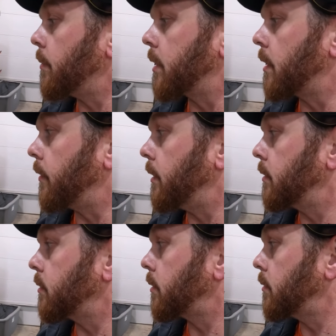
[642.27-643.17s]
much of it,
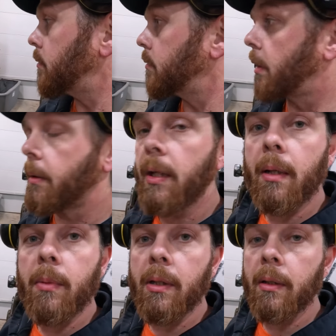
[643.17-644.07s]
so I can't
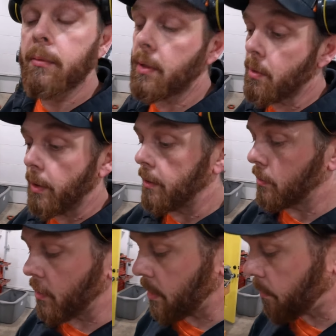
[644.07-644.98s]
imagine. Either way,
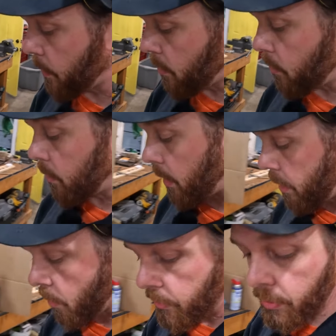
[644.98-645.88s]
so that's pretty cool. Uh,
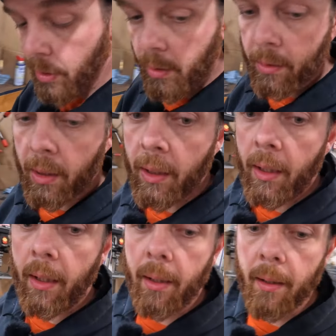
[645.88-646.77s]
holes are done,
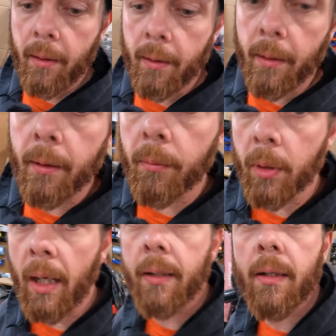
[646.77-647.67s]
and uh, we're
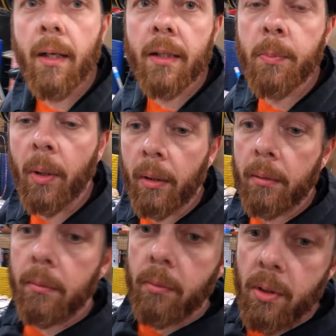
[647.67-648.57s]
on to the next part,
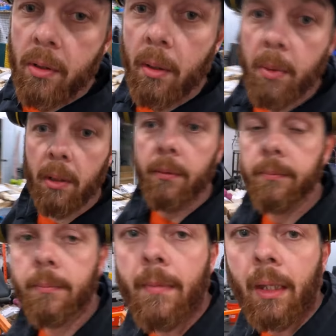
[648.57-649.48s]
which is going to be
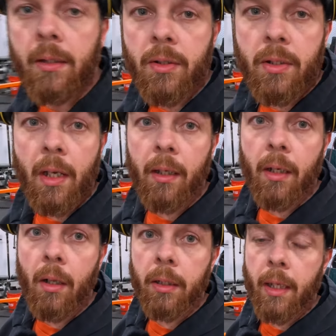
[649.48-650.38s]
sticking it
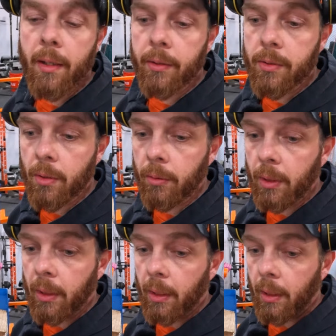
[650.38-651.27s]
all together. So
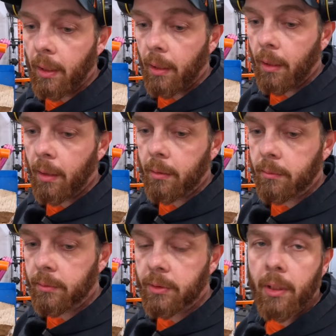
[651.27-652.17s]
uh,
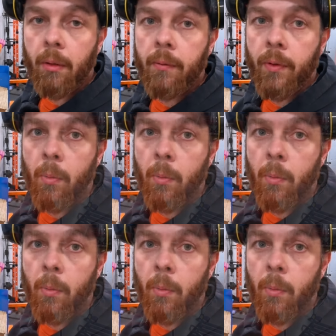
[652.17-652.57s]
stick around for the